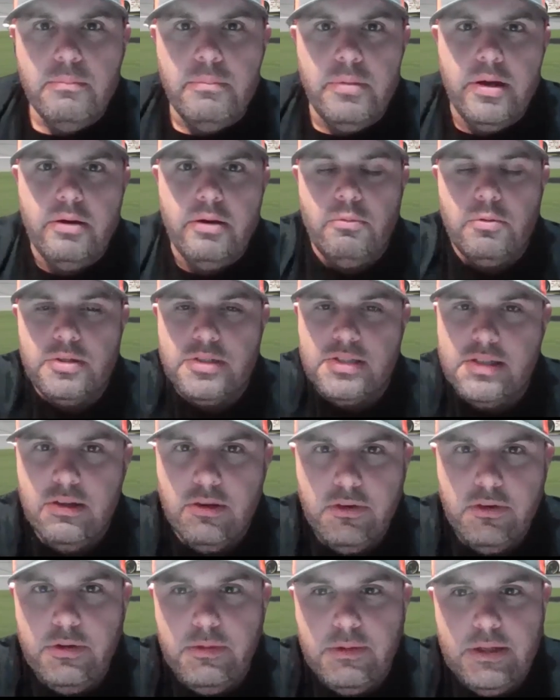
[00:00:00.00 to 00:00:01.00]
But we're
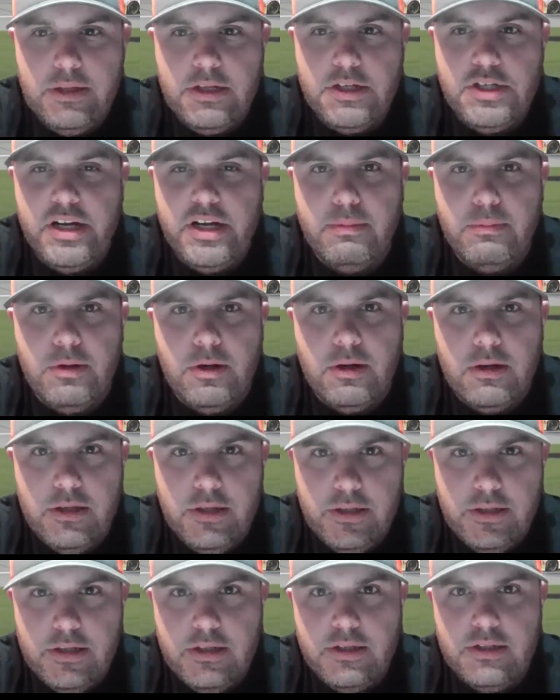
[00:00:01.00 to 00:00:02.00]
still doing the Champ Car
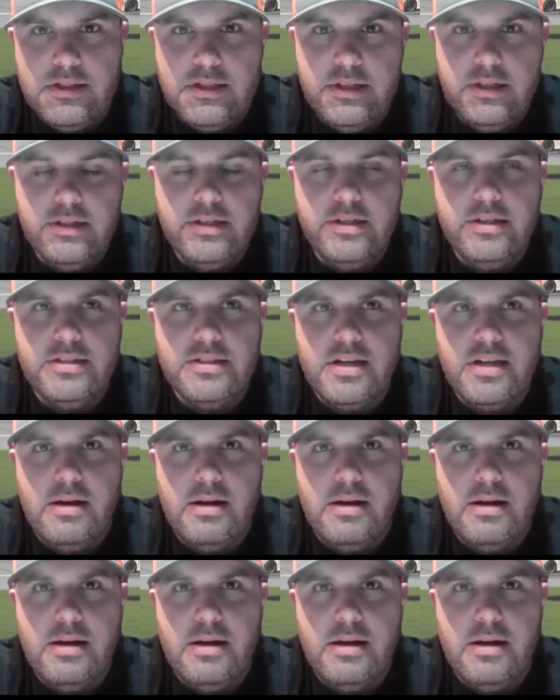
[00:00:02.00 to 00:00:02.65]
Endurance Series